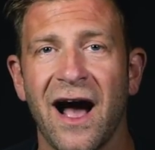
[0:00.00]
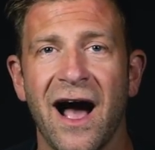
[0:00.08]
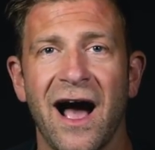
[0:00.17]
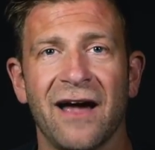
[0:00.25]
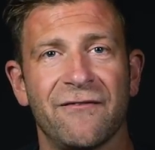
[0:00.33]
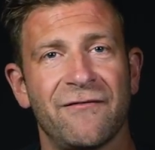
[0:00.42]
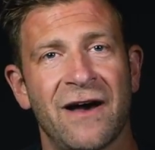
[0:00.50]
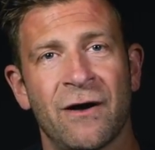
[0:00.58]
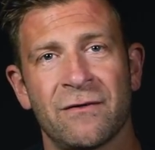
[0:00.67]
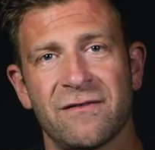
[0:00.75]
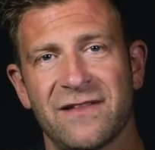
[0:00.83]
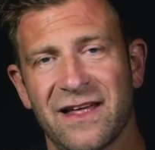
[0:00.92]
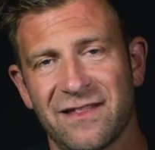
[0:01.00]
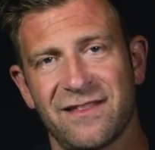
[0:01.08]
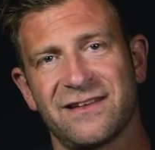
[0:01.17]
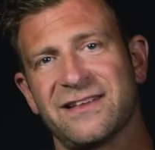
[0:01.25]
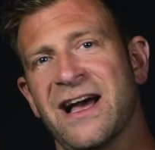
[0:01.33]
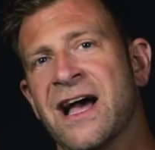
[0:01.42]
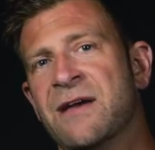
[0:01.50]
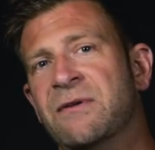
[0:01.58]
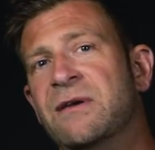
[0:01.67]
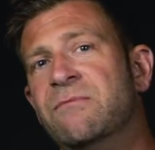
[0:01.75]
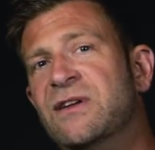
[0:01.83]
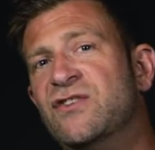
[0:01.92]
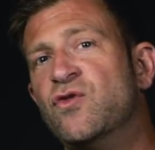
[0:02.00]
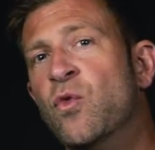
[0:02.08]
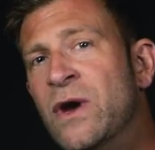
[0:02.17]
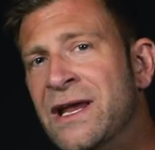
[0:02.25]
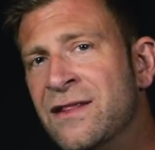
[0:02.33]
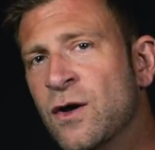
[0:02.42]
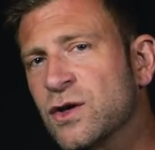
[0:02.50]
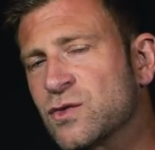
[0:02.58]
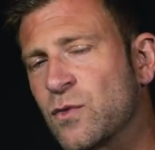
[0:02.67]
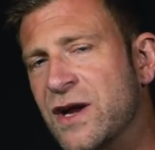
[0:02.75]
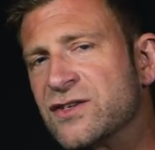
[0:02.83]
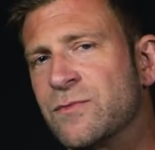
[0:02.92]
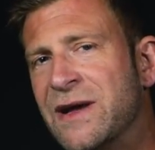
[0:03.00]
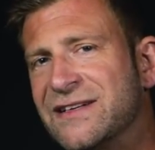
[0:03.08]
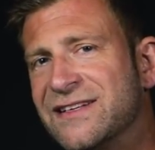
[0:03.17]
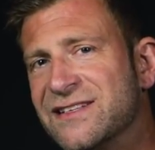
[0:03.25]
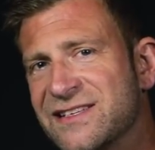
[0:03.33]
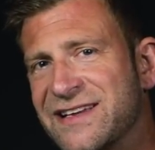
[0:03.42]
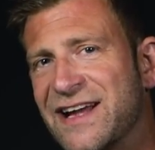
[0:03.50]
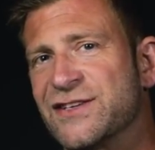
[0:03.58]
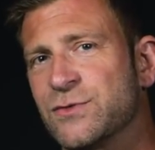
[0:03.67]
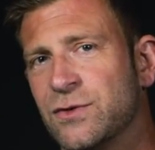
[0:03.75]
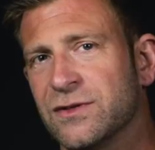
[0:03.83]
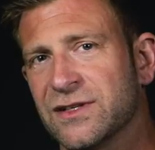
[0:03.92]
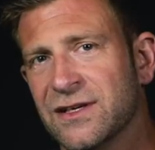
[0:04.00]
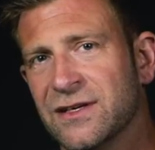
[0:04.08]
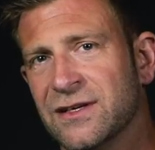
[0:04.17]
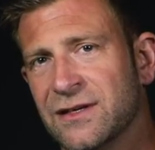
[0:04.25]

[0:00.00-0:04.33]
I found that the time in between those regimented, scheduled